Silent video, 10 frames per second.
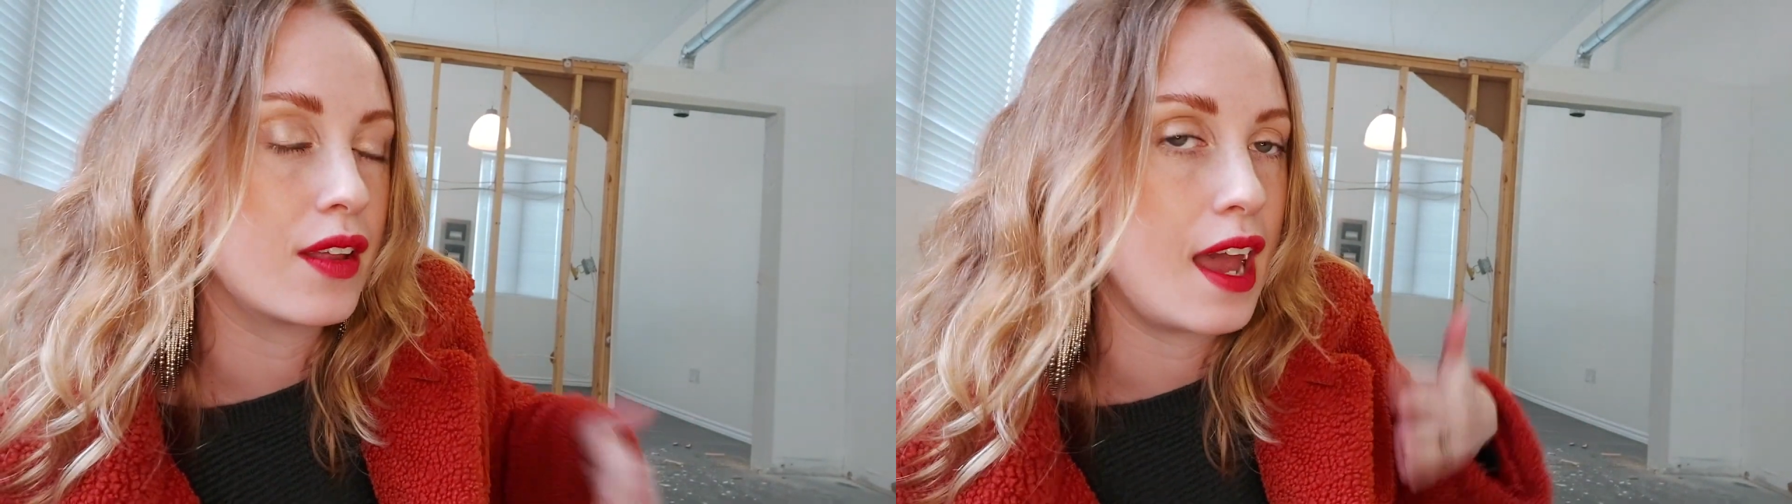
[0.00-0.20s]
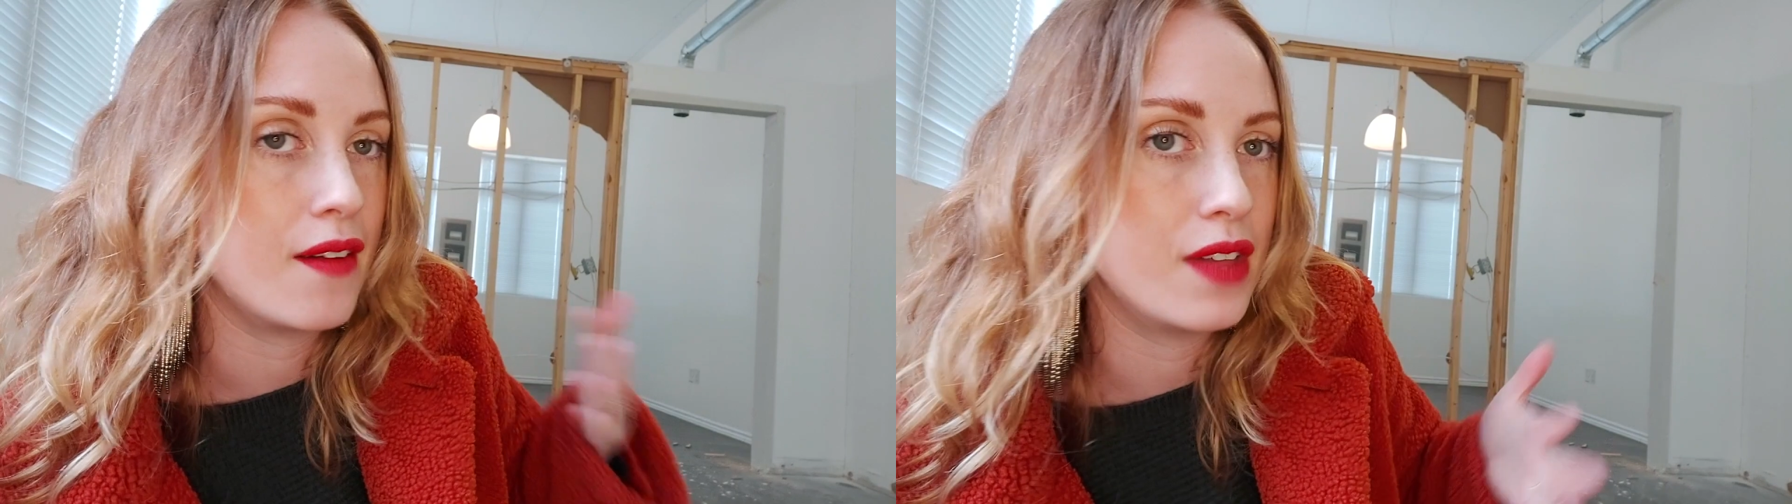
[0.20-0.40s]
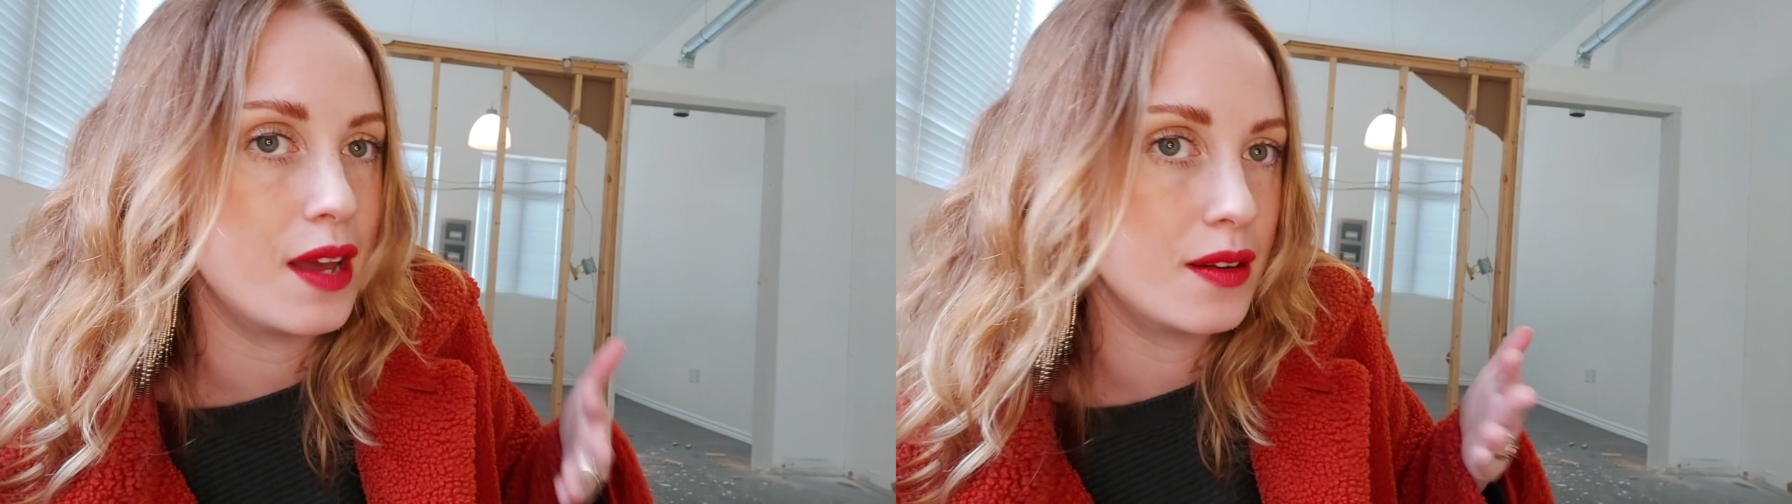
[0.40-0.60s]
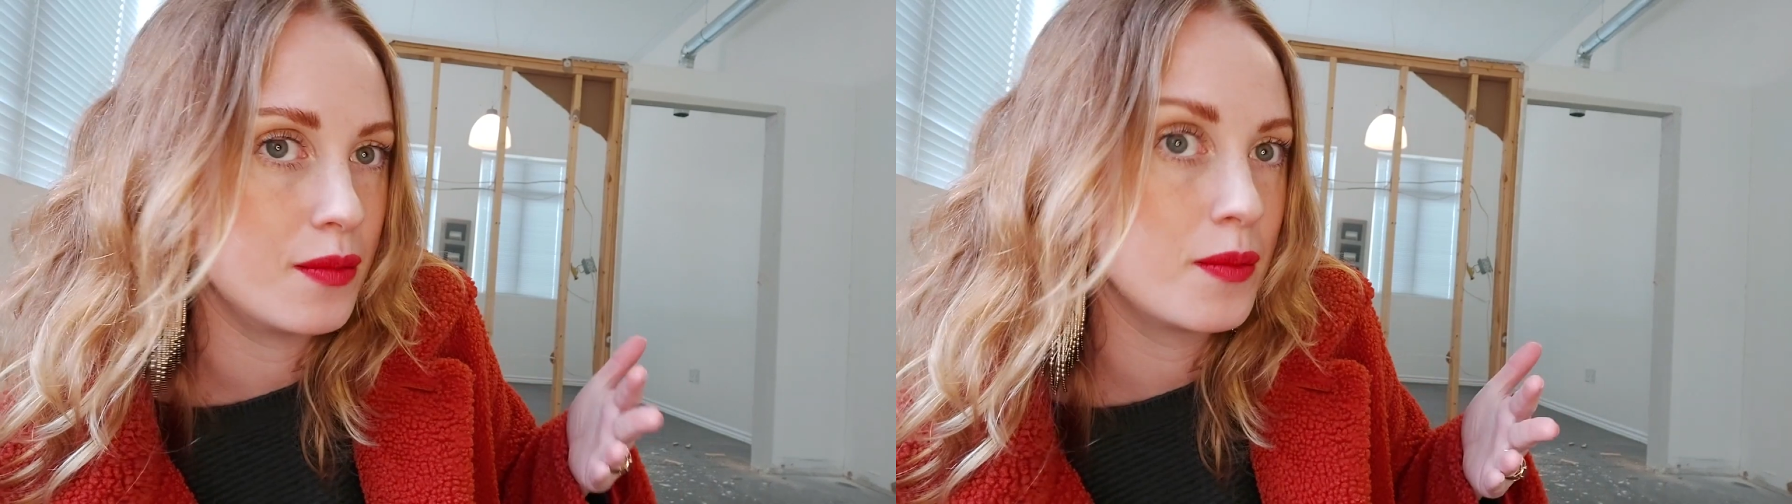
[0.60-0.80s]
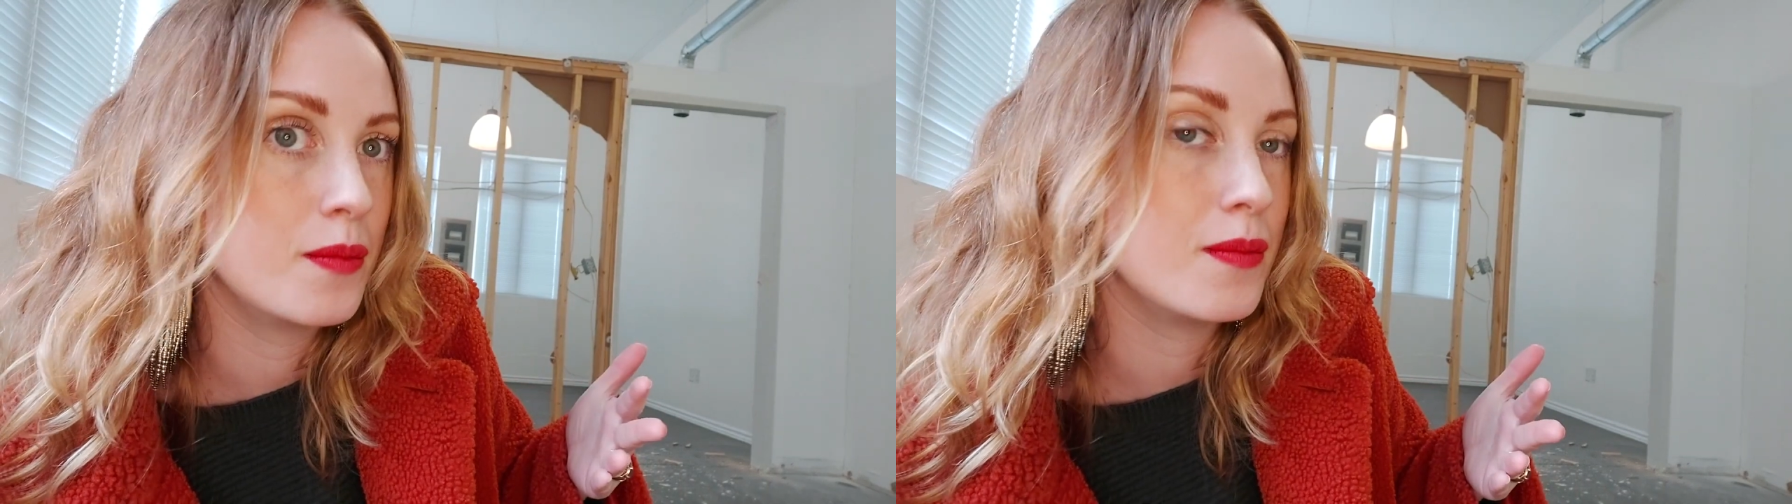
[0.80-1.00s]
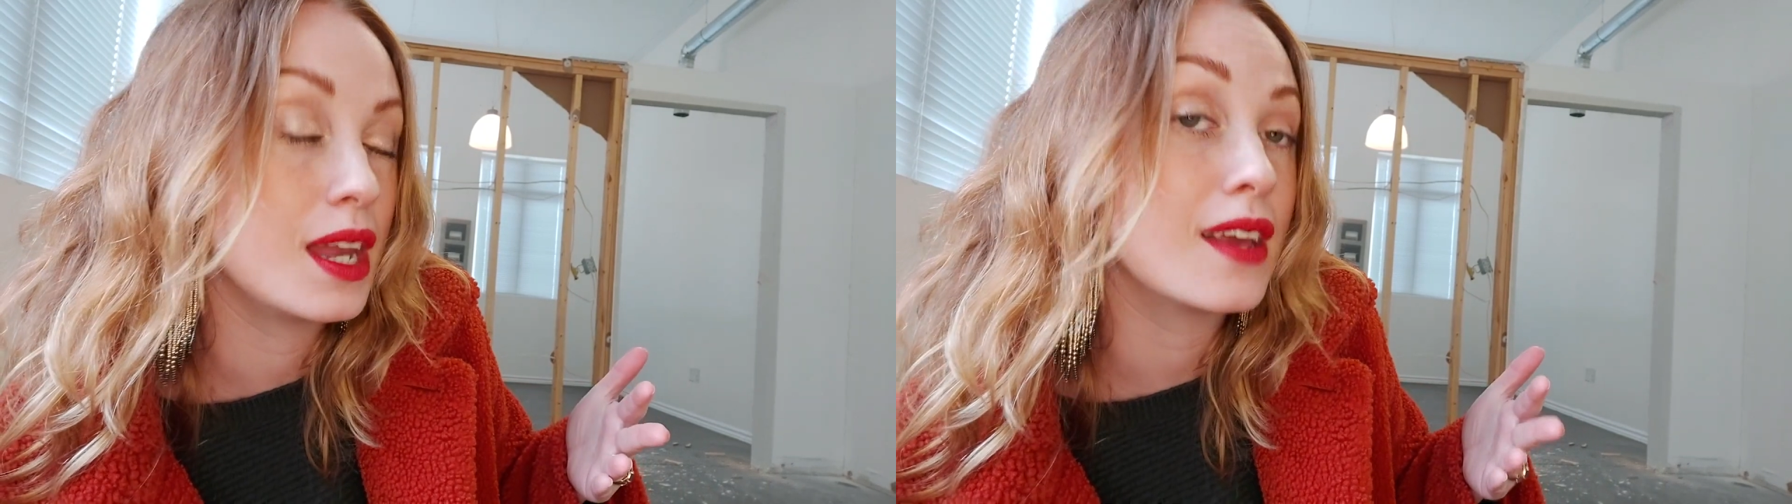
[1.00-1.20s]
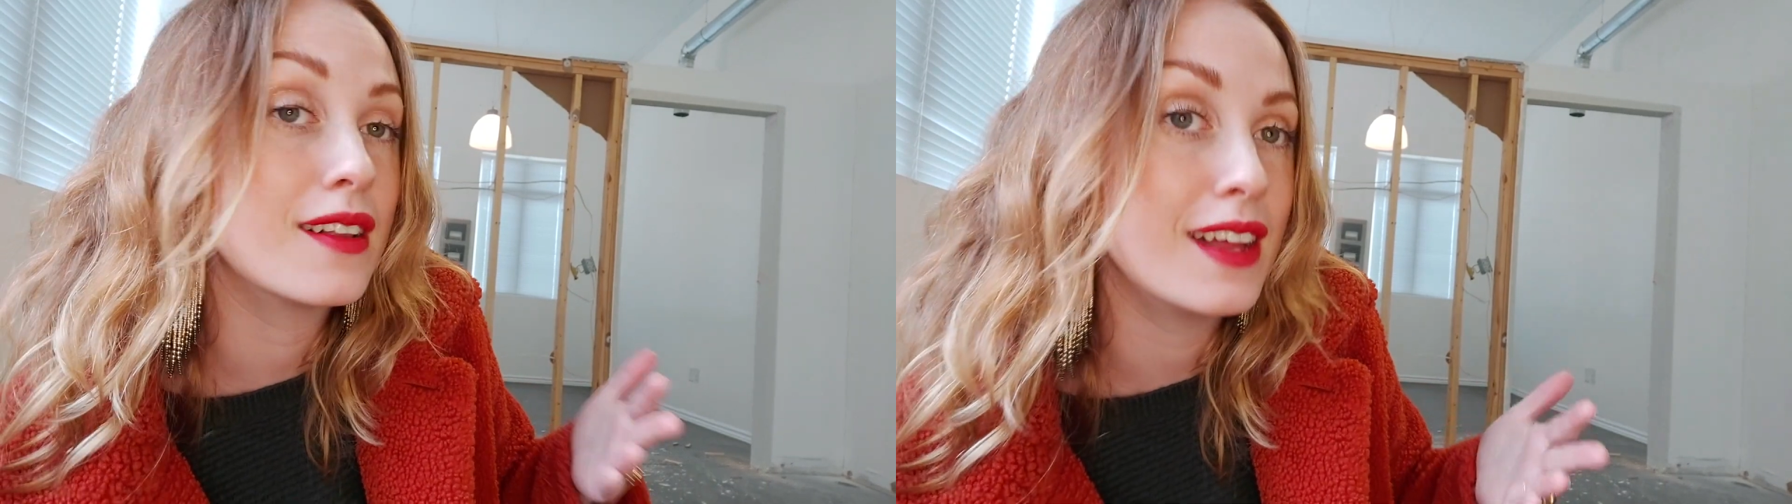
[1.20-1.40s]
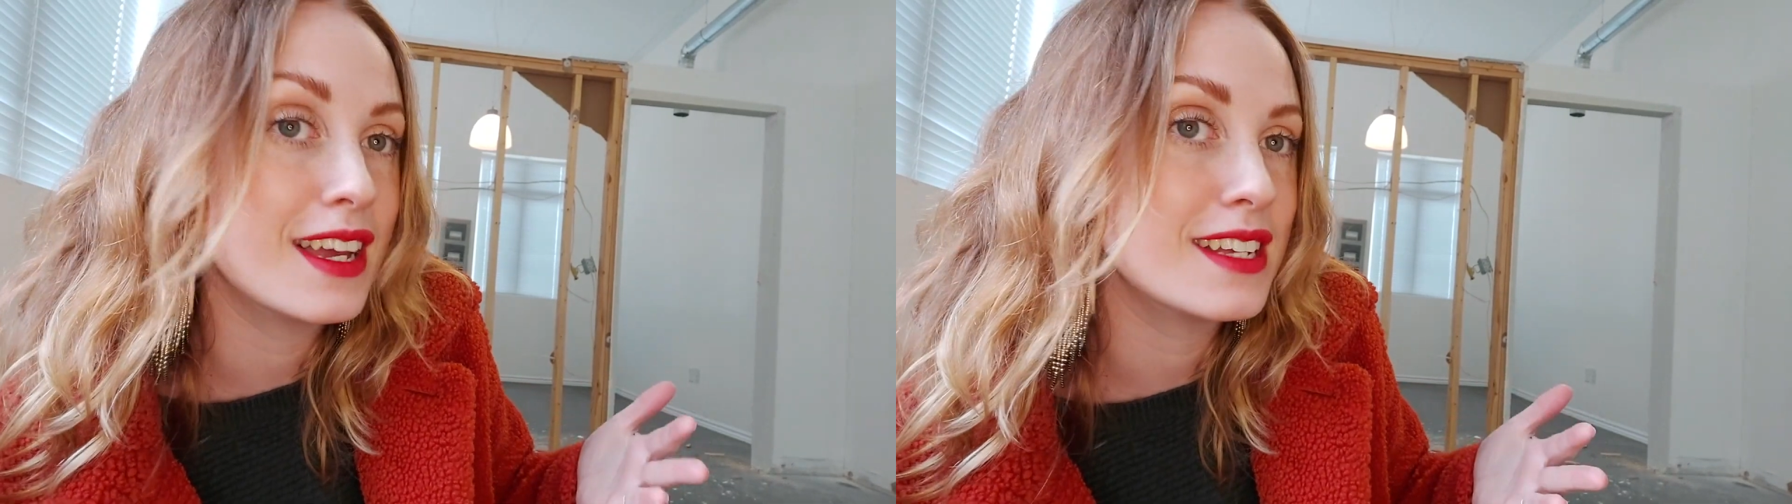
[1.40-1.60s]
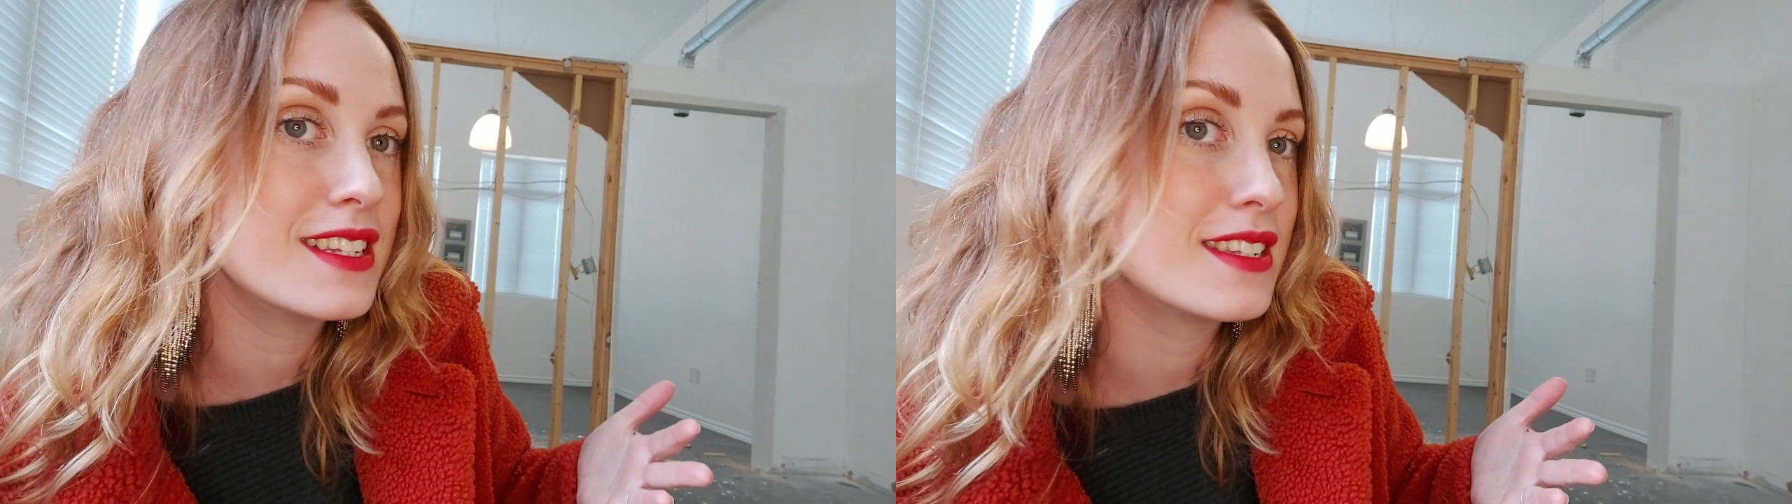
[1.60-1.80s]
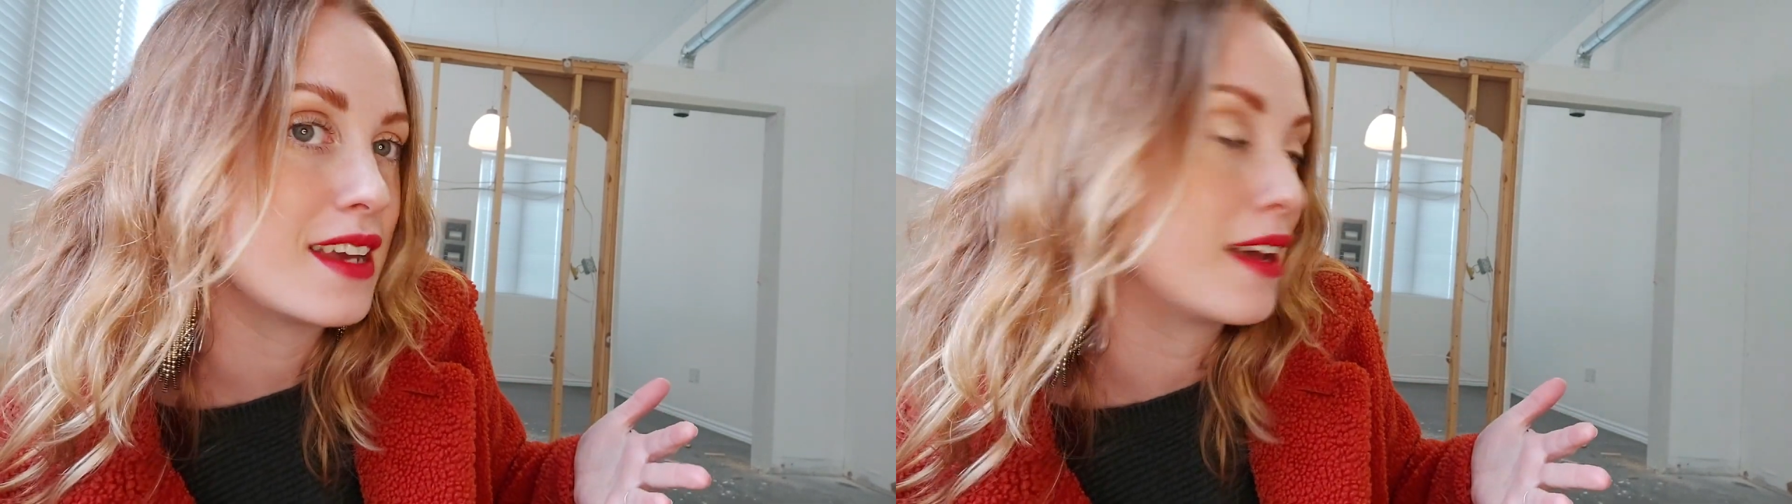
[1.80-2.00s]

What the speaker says: have that many clients to